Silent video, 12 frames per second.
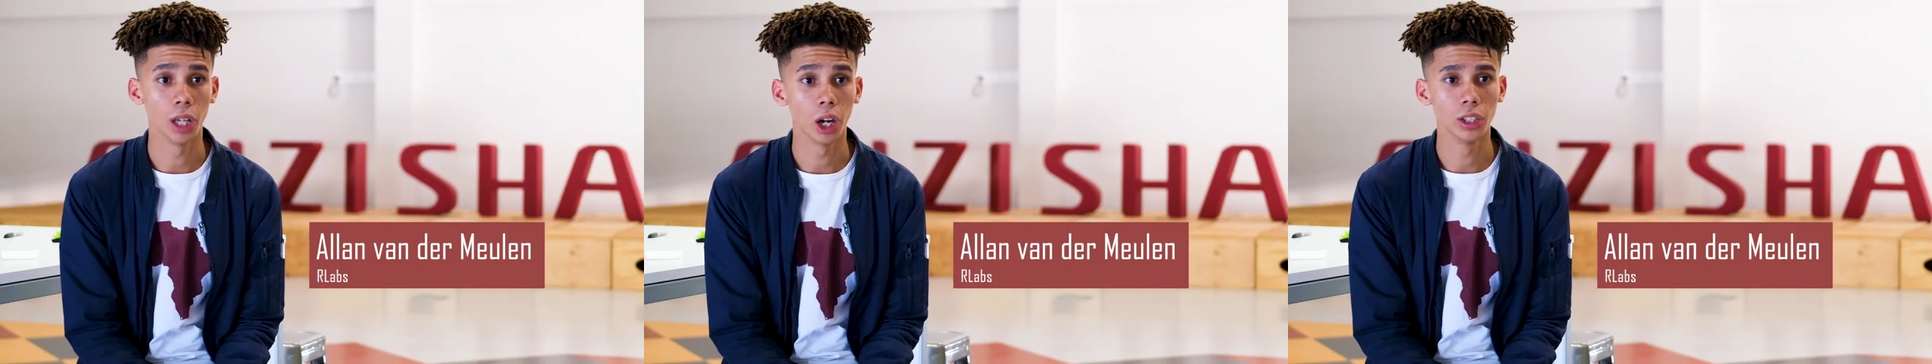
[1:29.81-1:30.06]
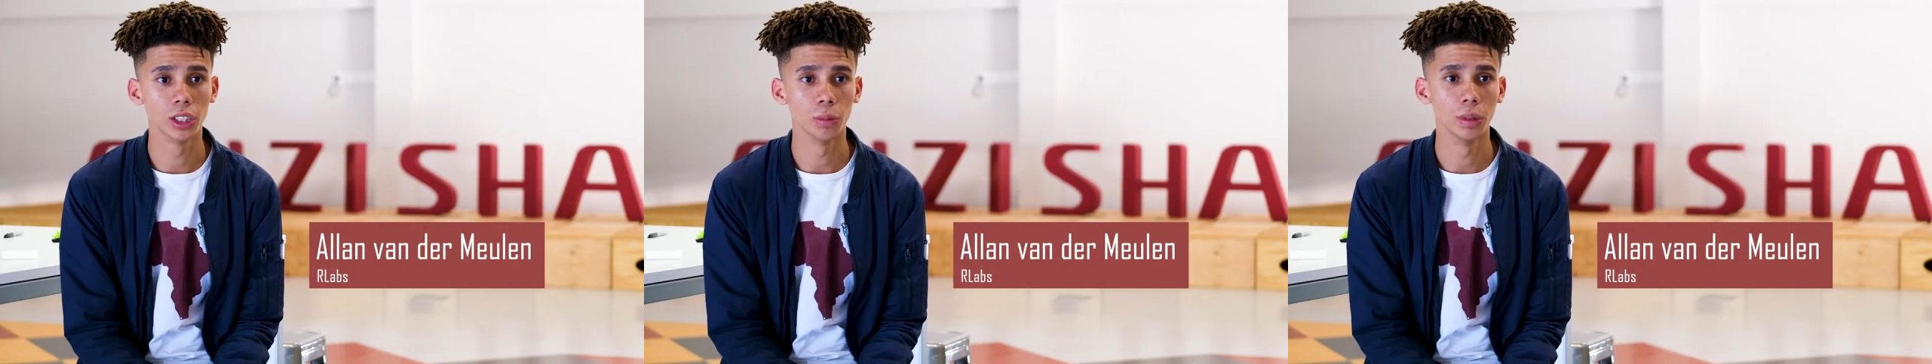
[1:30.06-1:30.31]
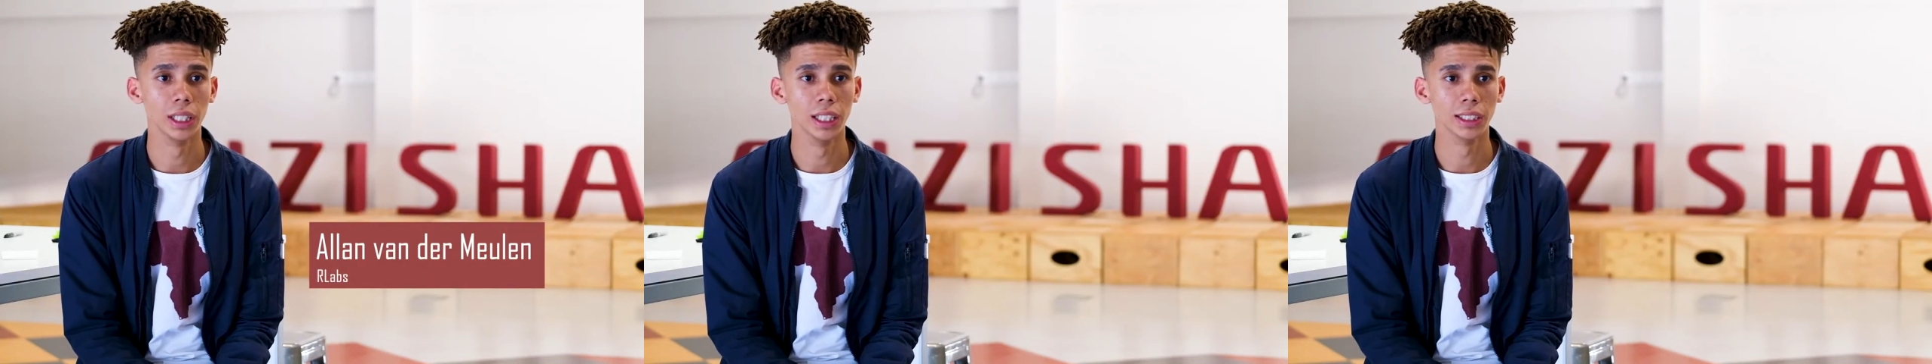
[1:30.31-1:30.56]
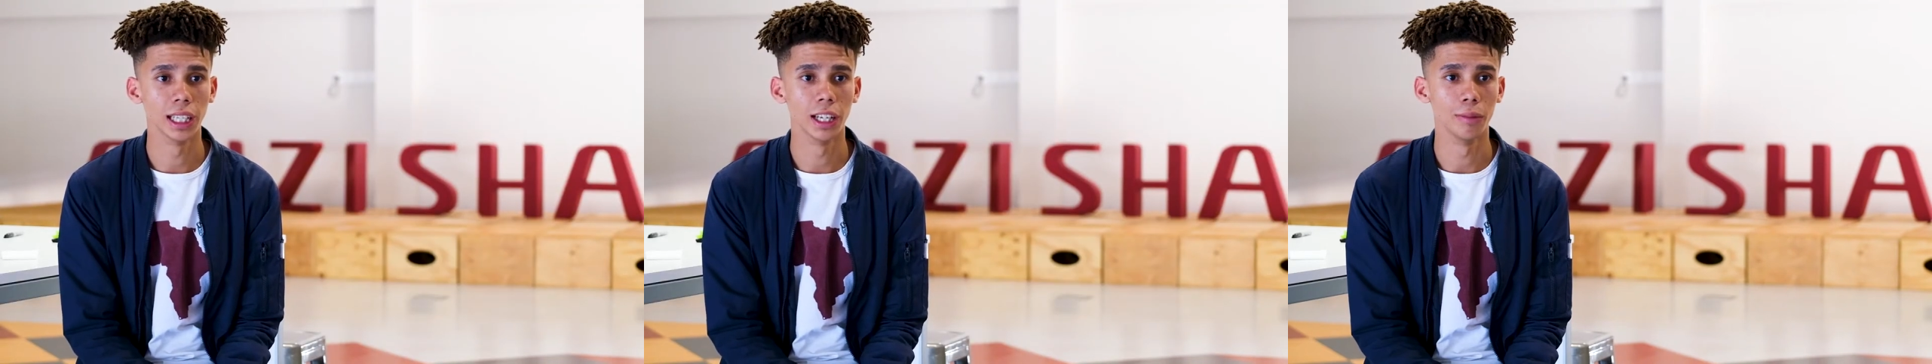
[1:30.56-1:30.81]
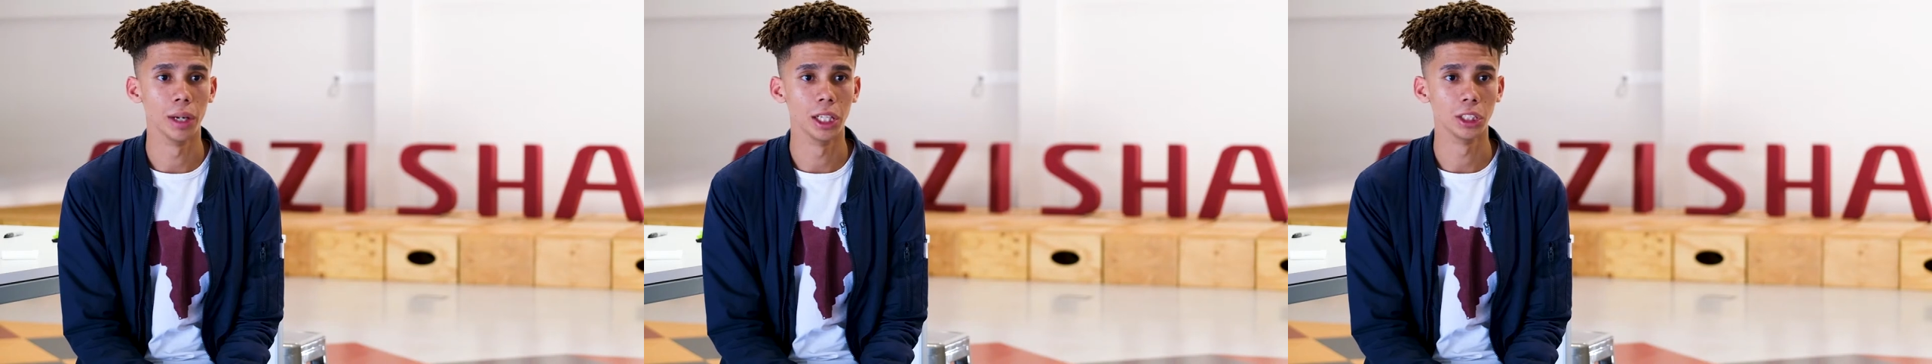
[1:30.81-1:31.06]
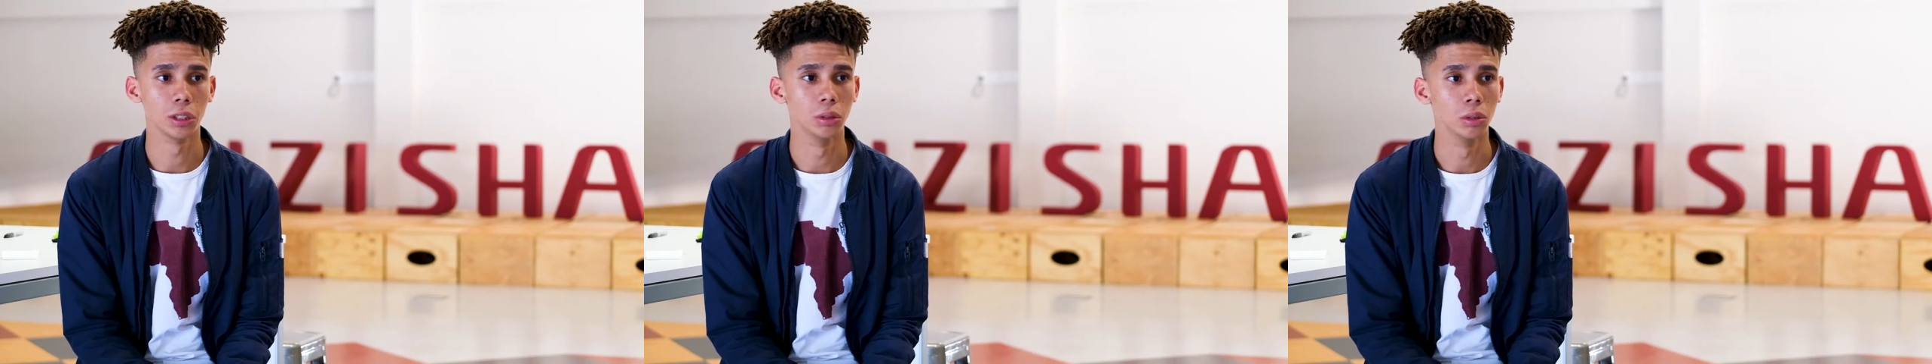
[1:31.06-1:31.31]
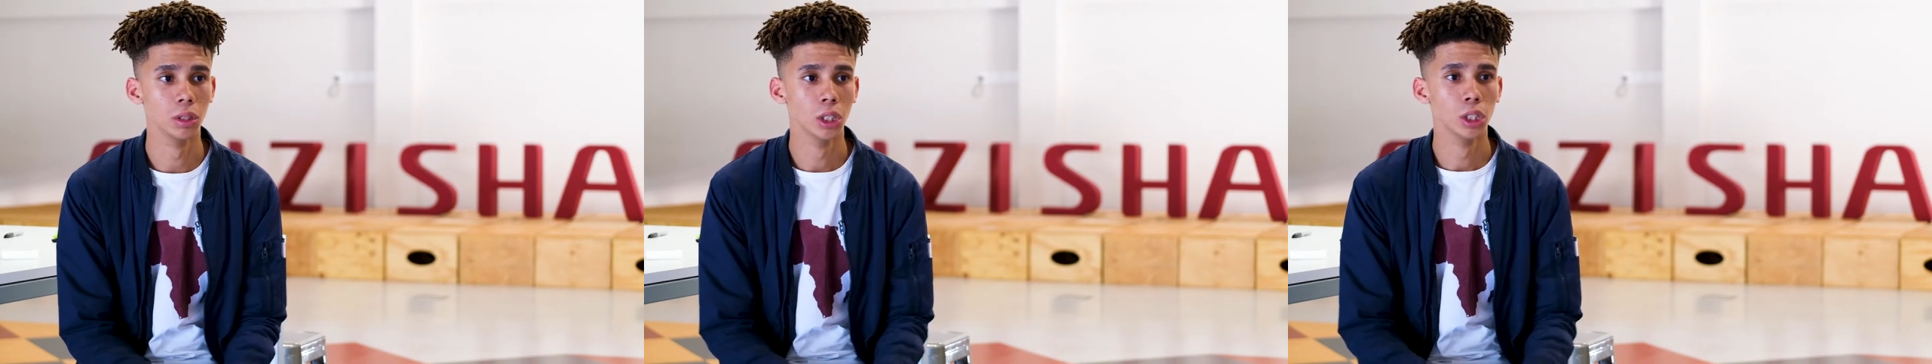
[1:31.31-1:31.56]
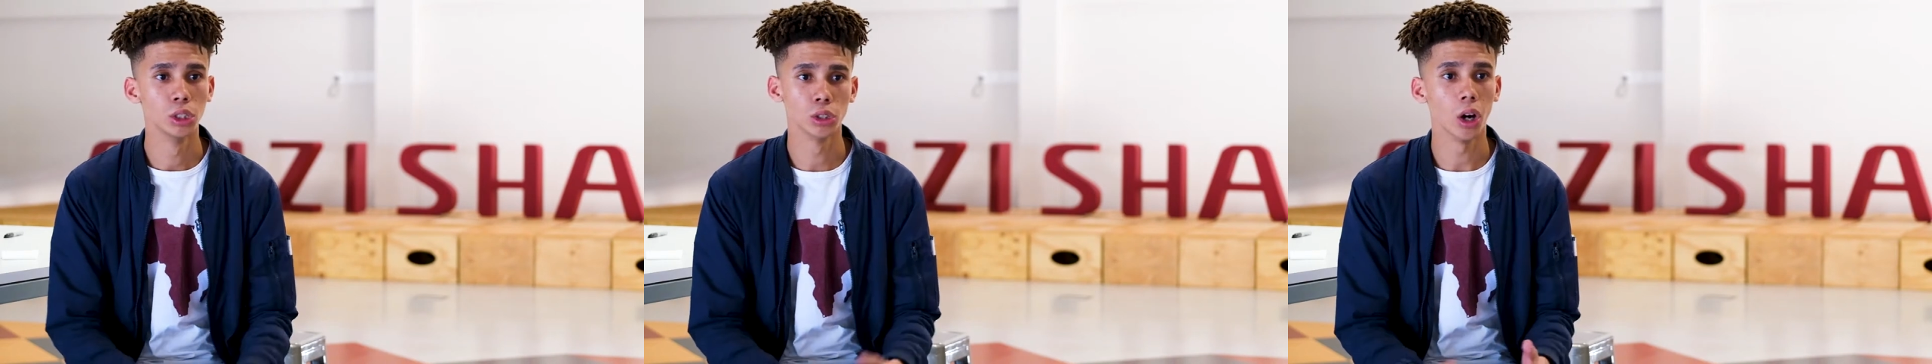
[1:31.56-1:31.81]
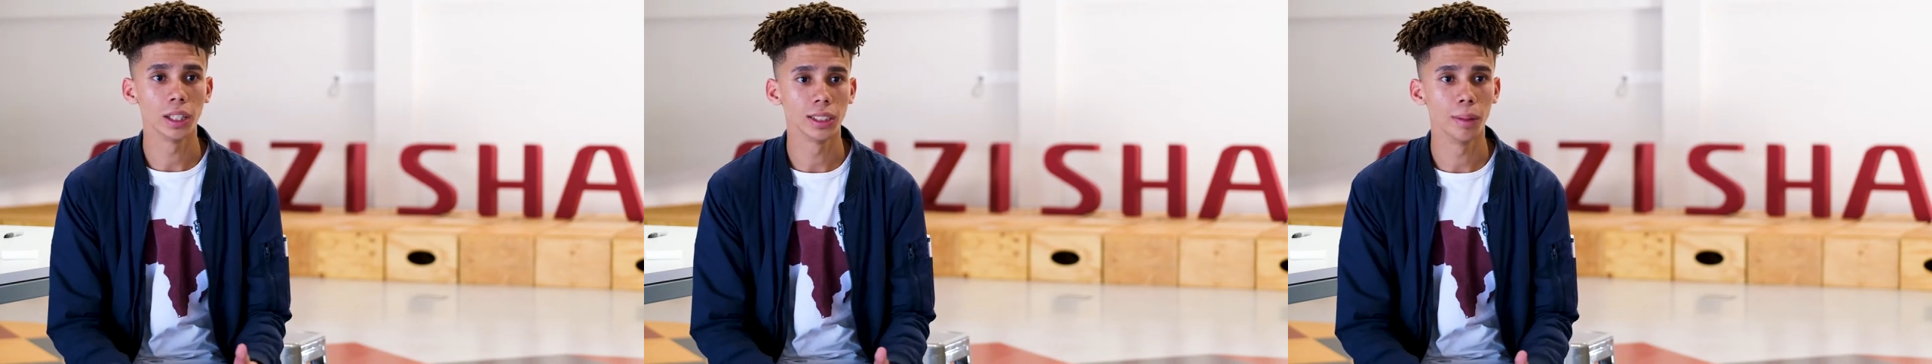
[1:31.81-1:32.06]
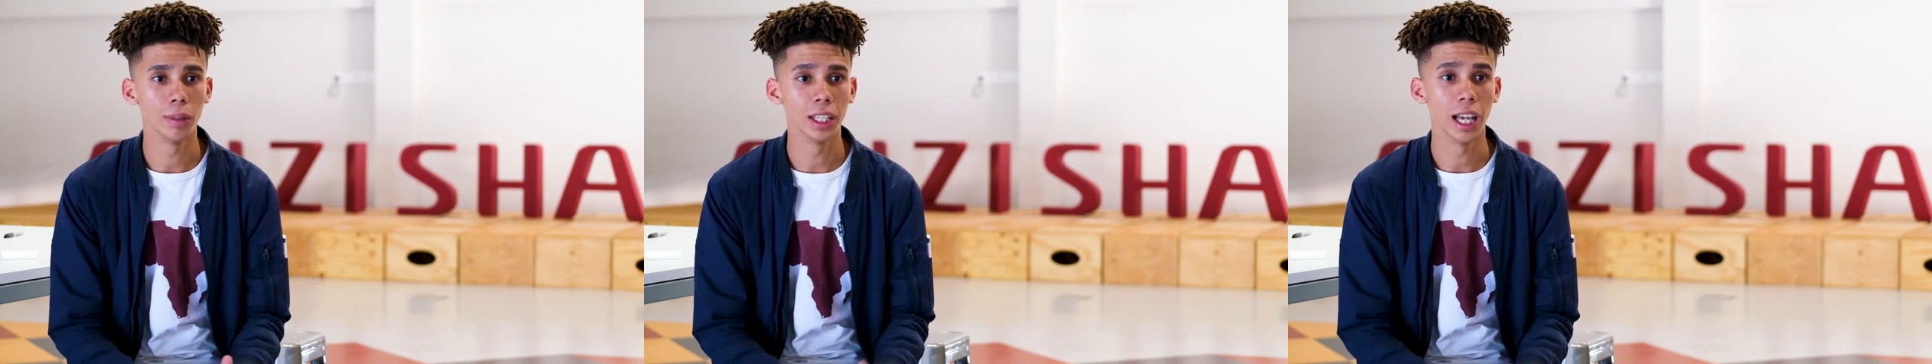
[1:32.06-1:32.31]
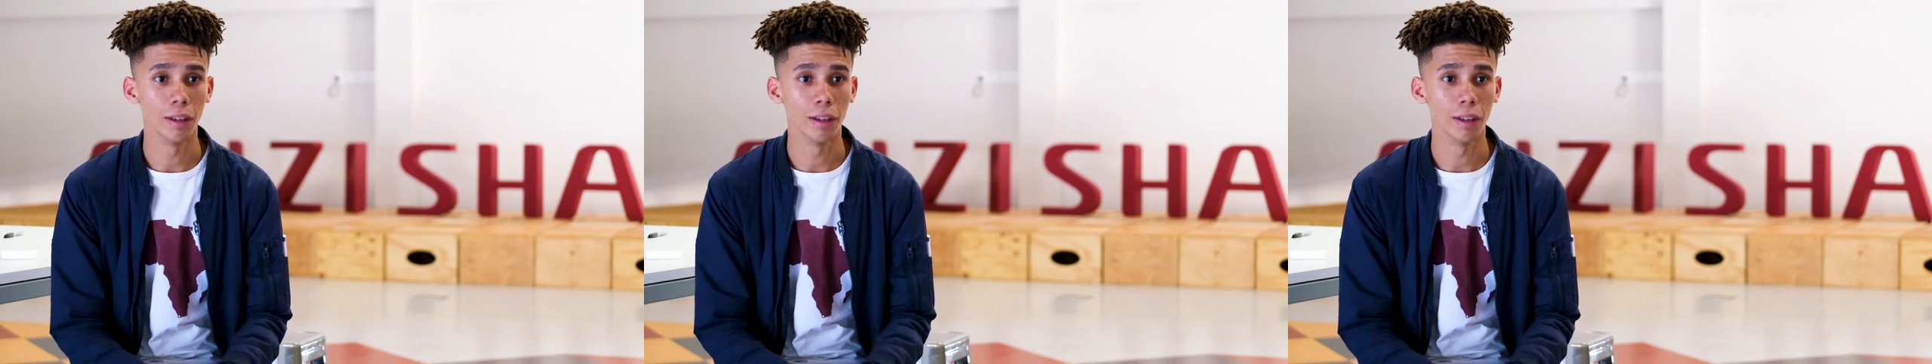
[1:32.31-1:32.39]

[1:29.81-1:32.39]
young entrepreneurs that have managed to start something,